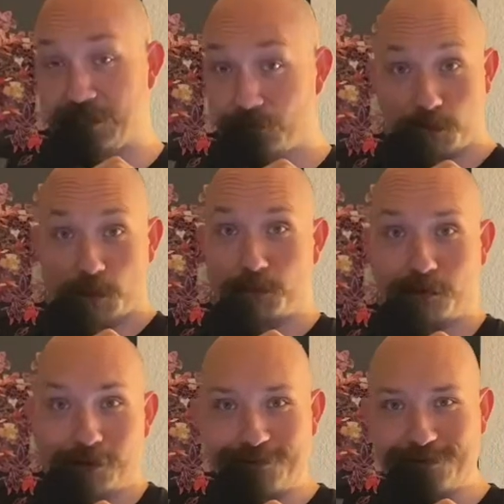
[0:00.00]
you've been
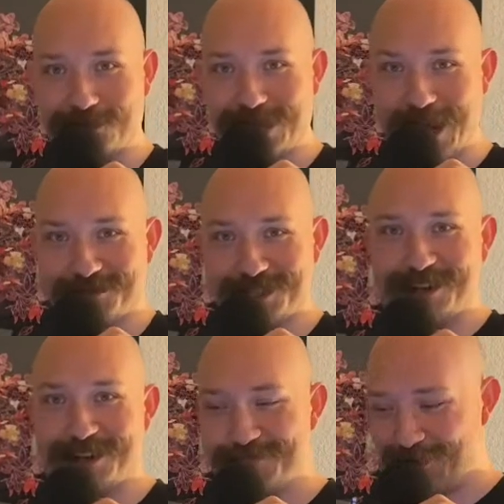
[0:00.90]
approved for the
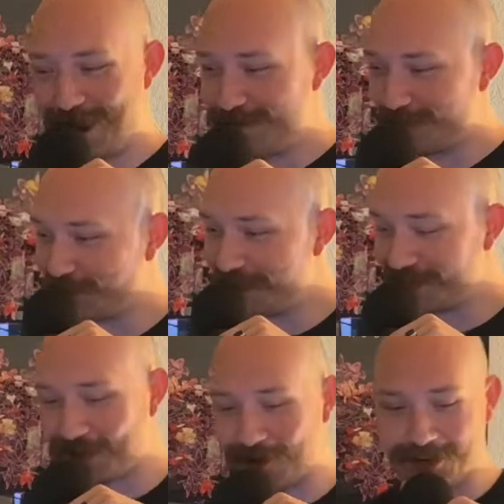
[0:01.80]
Amazon Prime
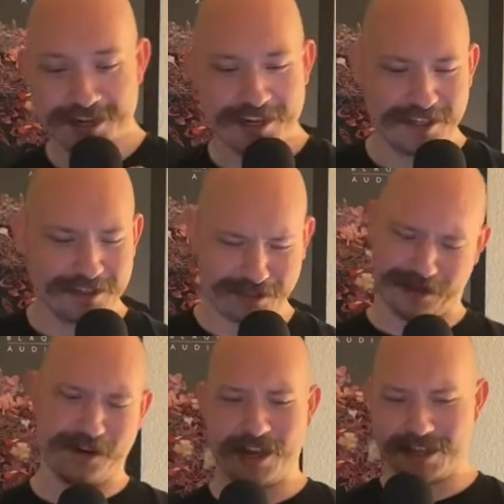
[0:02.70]
credit card. It's
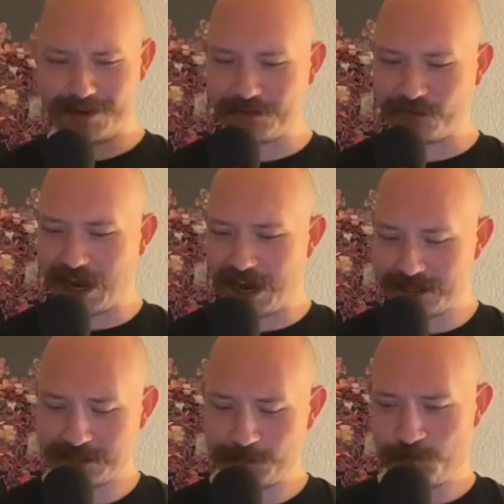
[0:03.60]
like, all right, that was
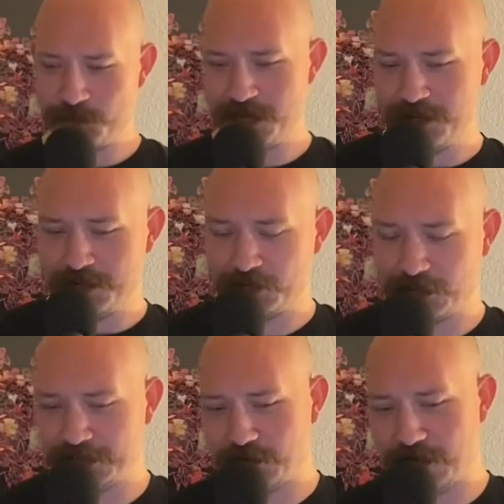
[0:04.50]
fast.
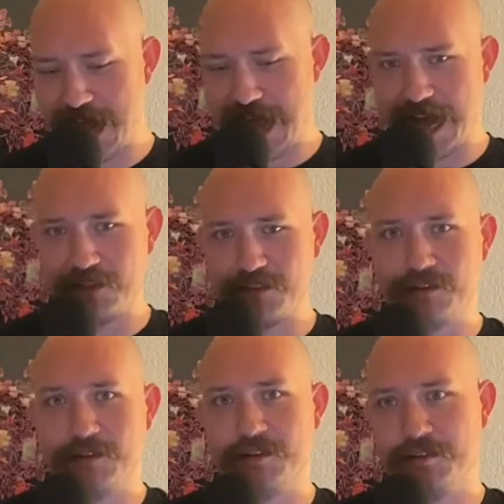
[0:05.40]
So I go to add
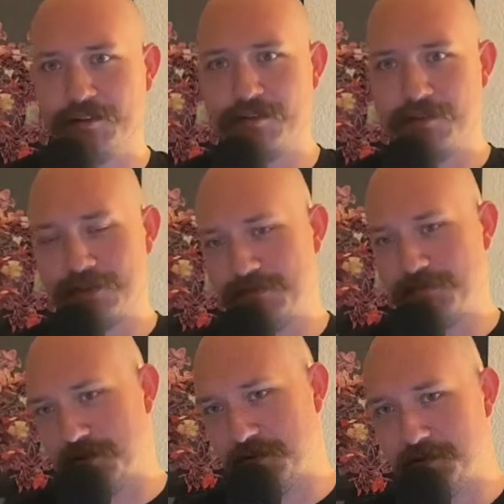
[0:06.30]

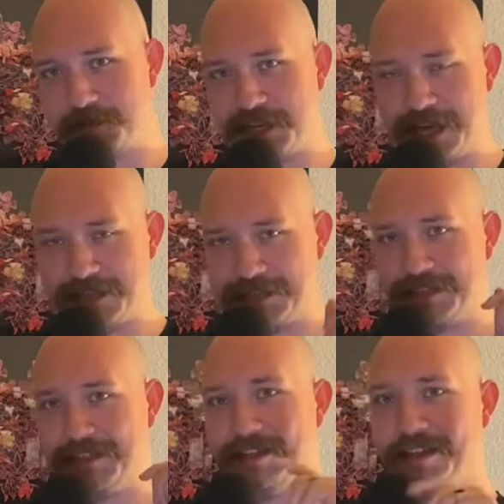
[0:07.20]
the
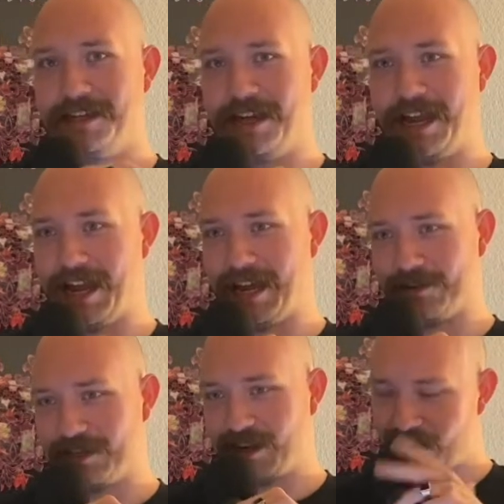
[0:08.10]
desk, and I was like, all